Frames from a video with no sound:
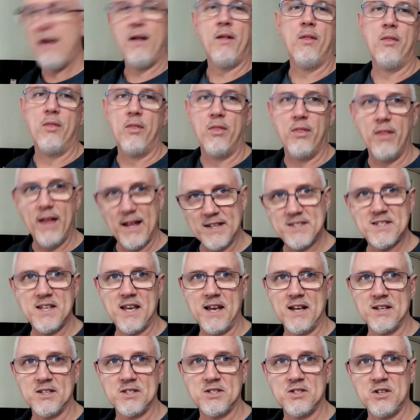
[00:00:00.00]
That's
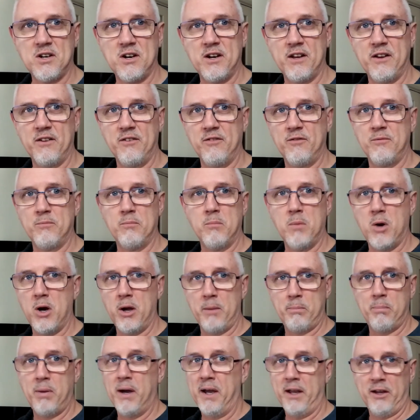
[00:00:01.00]
outside of
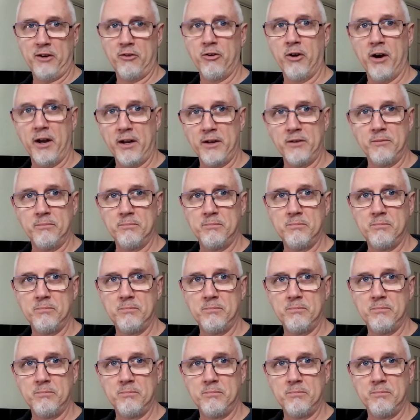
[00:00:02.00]
my pay grade.